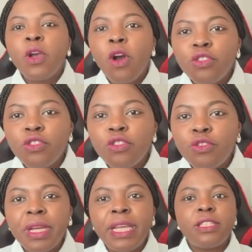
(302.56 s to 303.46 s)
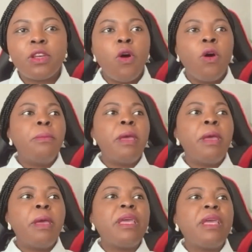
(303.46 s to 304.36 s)
countries, or
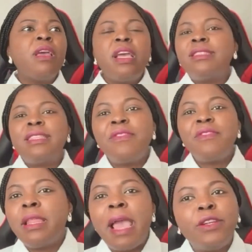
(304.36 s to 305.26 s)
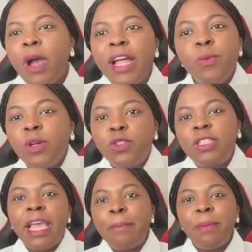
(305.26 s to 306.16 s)
maybe it's definitely, I don't want to
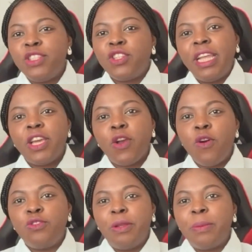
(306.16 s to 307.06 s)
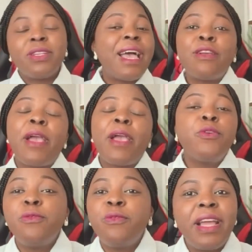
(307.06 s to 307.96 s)
say mention any country, because I
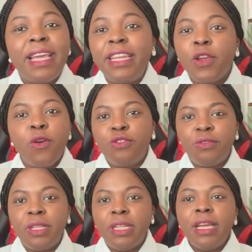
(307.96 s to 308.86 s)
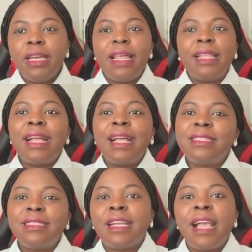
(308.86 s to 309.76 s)
couldn't find any country that
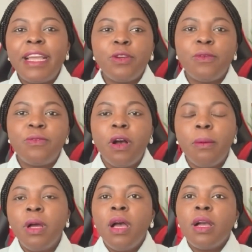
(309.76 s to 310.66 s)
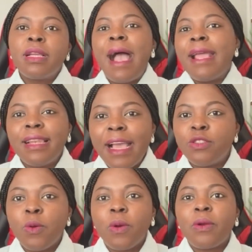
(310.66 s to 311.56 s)
is the kind of
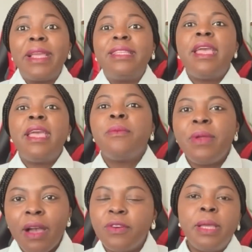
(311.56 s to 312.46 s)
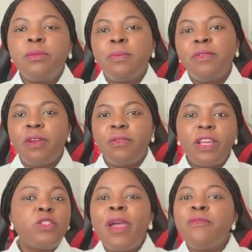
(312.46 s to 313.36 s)
guidelines or criteria for them to be
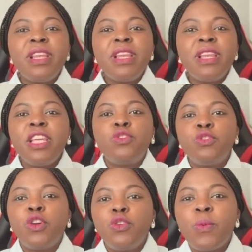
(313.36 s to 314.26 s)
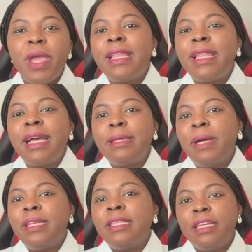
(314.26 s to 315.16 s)
verified. So I really do not know where that
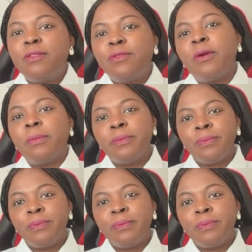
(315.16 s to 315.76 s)
emanated from.